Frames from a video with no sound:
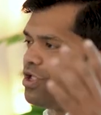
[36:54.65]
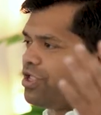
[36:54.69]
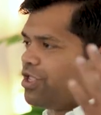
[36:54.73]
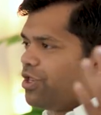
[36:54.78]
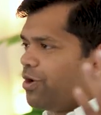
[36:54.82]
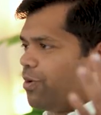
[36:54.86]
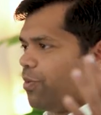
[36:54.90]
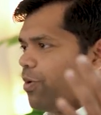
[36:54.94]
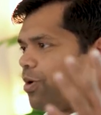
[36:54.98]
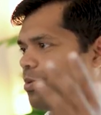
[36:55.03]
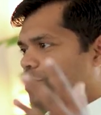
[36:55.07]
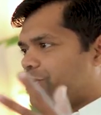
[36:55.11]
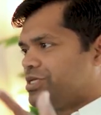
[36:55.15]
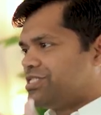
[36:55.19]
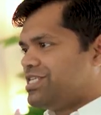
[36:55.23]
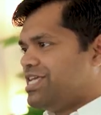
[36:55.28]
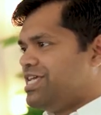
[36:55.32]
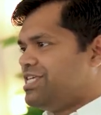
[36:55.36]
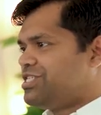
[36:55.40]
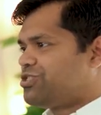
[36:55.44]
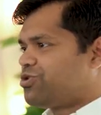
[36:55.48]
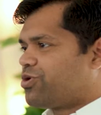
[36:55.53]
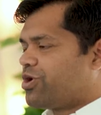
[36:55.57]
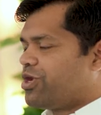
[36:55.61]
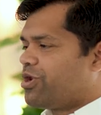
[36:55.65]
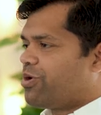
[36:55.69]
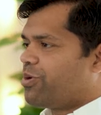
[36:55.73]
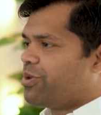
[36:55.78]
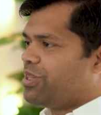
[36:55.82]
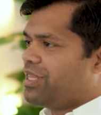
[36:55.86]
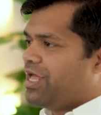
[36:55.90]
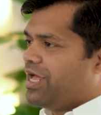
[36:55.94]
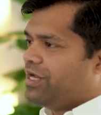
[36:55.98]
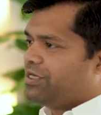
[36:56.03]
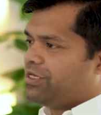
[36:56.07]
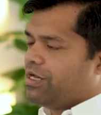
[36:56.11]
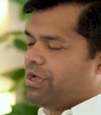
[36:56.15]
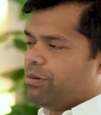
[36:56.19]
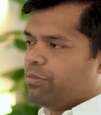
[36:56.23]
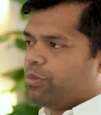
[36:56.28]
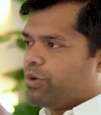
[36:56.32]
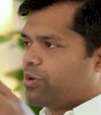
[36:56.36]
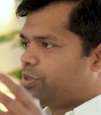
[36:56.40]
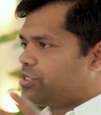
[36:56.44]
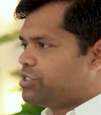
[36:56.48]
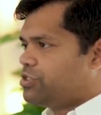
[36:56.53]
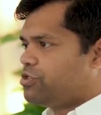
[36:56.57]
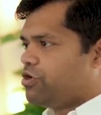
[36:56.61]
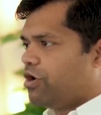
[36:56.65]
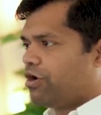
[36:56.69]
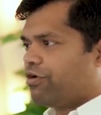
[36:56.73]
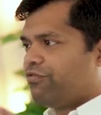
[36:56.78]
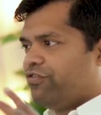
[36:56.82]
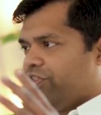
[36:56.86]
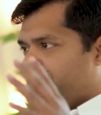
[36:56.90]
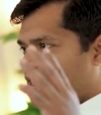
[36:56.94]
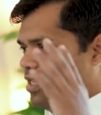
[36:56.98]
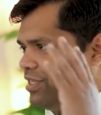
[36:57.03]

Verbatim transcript: you know, what was the history during that time, what was the geography.